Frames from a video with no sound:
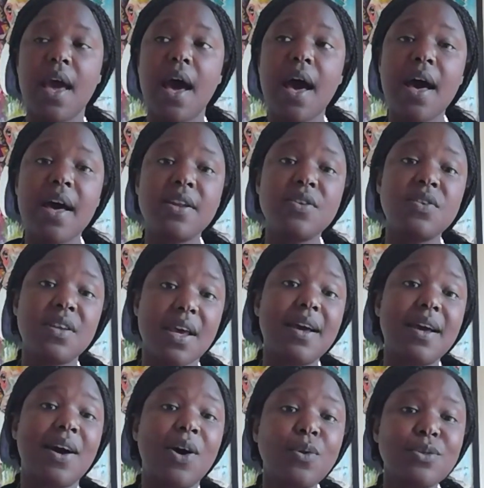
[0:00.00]
And
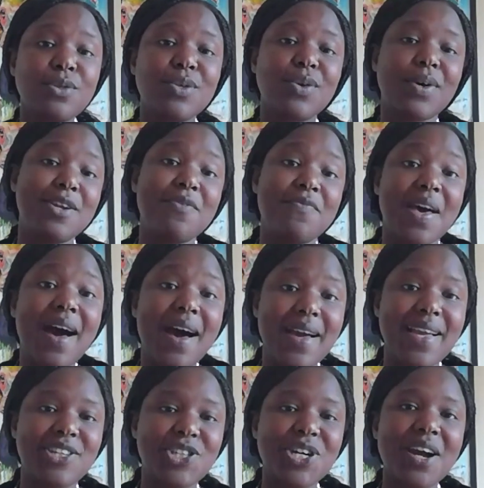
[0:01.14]
also kind of the
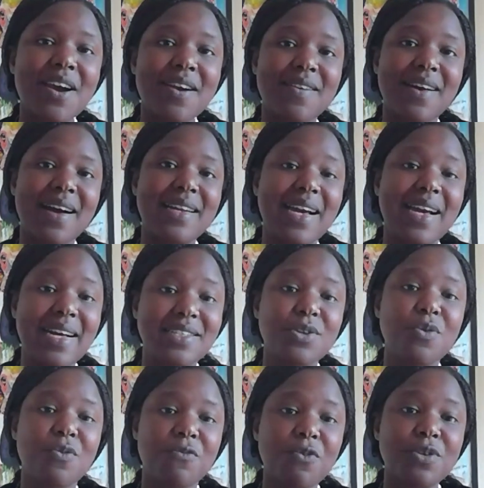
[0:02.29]
IHR under
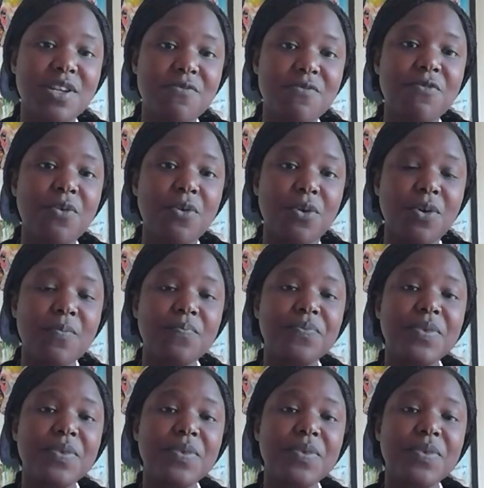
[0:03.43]
Article 44